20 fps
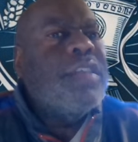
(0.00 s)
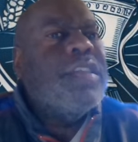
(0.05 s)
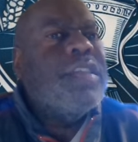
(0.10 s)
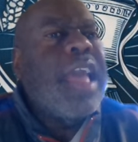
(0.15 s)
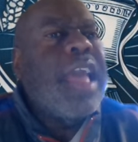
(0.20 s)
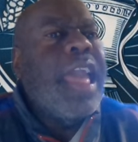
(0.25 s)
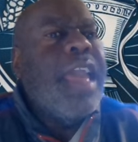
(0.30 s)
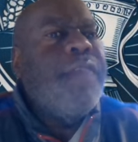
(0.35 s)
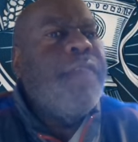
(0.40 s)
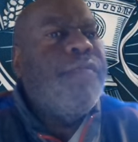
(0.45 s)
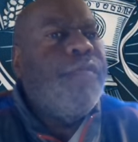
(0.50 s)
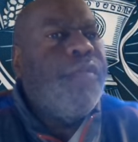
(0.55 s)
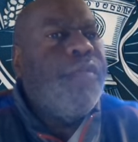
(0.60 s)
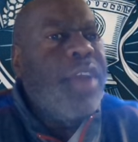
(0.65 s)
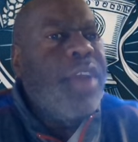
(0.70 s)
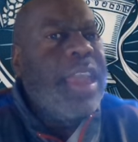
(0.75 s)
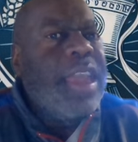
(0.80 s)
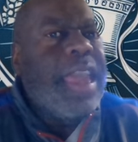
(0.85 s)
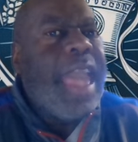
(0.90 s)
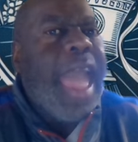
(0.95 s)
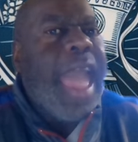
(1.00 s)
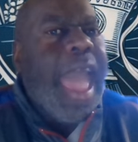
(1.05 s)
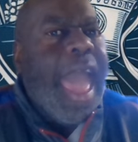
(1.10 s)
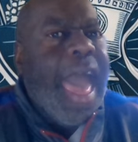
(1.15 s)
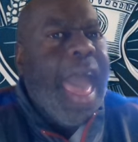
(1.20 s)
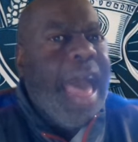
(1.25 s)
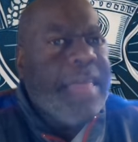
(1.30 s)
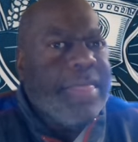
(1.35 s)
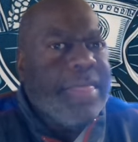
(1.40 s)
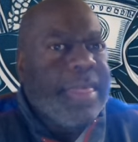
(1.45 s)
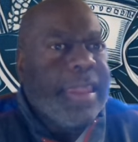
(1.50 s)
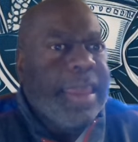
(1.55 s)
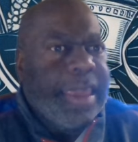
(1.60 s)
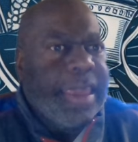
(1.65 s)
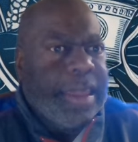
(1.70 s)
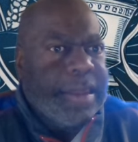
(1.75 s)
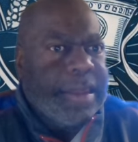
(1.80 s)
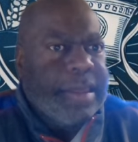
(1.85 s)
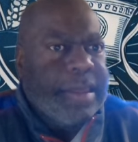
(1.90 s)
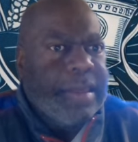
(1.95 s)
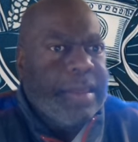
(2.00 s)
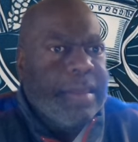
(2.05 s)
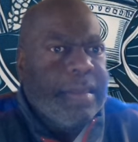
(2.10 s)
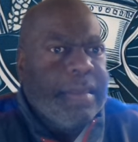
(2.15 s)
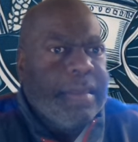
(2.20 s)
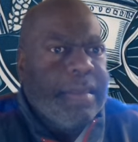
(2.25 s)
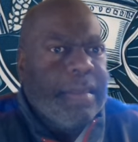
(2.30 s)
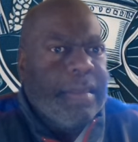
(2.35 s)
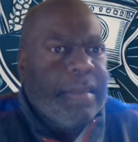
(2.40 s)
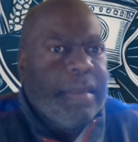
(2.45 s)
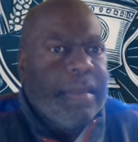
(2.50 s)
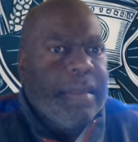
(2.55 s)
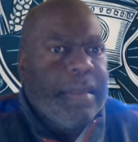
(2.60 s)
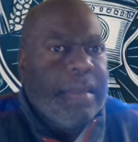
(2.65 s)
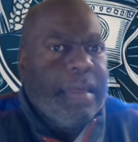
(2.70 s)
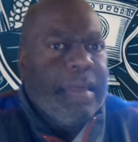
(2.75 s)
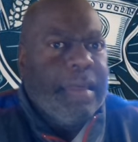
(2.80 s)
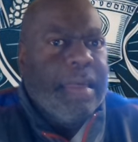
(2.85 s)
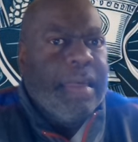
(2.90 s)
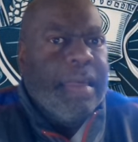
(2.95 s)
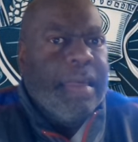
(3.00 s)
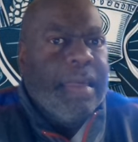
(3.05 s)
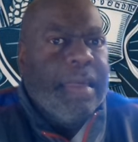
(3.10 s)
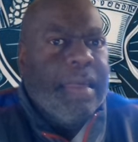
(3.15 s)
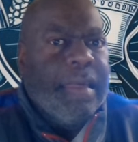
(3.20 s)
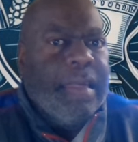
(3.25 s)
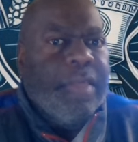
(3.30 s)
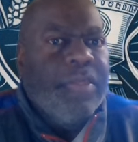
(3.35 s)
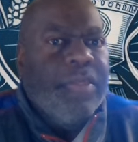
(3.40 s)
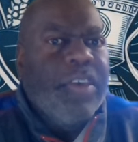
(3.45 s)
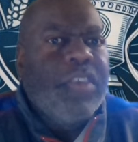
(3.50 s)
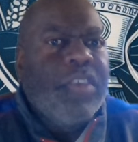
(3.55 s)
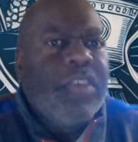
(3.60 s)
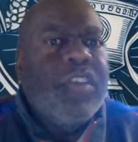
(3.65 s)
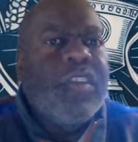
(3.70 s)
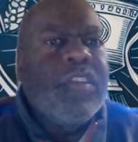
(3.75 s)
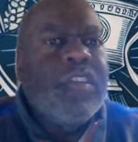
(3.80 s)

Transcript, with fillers: a freak athlete. This is the